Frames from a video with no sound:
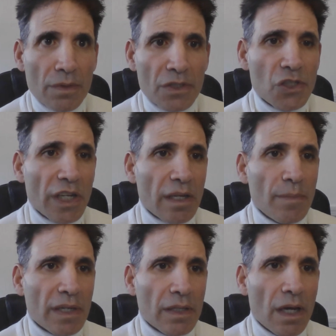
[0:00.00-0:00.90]
The chicken
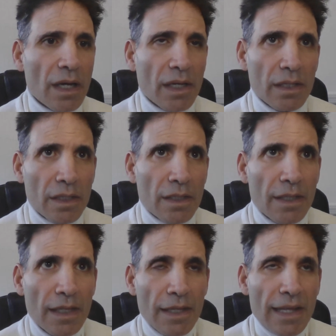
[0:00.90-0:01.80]
McNugget
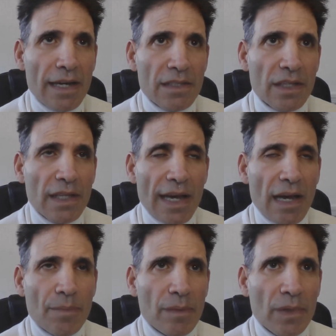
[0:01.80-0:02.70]
that is in the
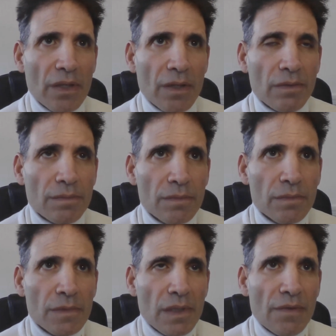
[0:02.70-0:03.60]
Happy Meal
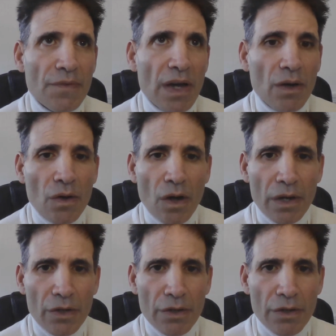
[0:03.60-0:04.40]
fell on